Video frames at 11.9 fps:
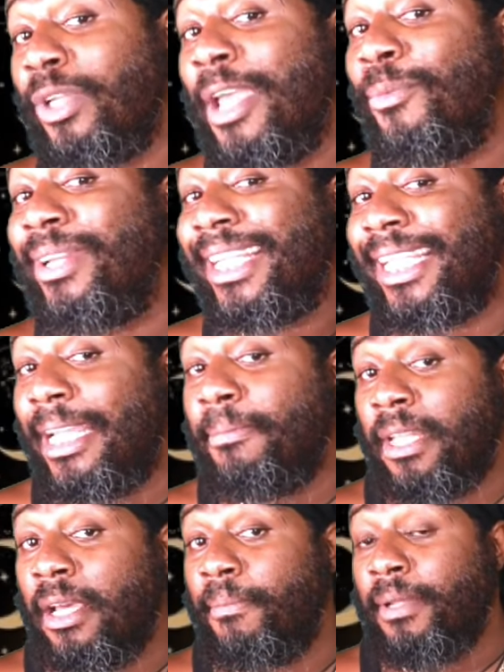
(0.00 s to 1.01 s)
They want to keep
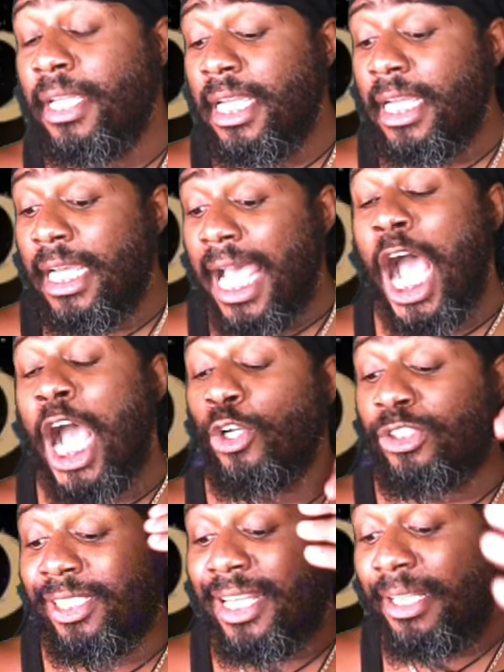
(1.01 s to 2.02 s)
them, I
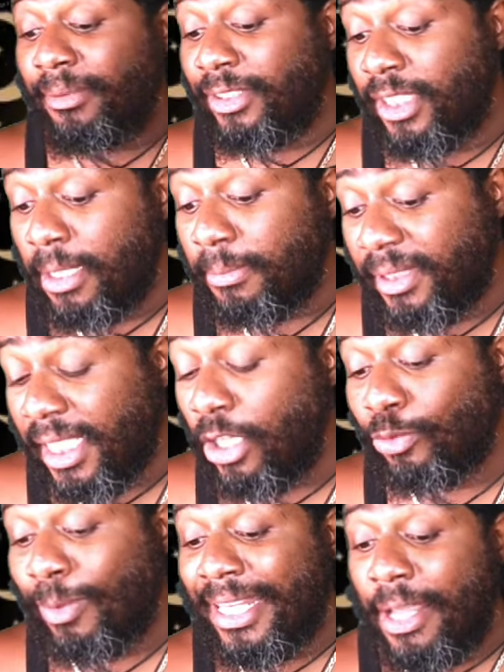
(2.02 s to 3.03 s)
heard, to themselves, right?